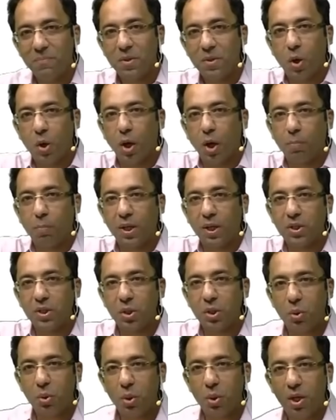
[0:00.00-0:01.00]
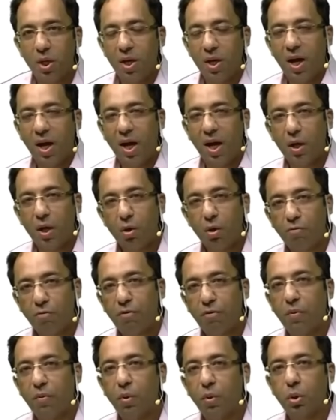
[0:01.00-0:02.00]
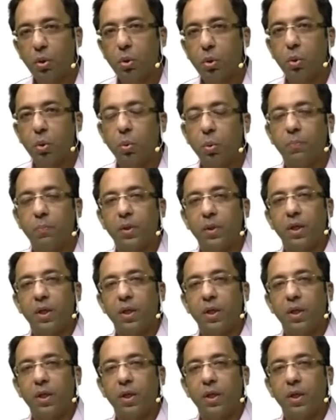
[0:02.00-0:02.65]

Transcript: God bless you. I look forward to,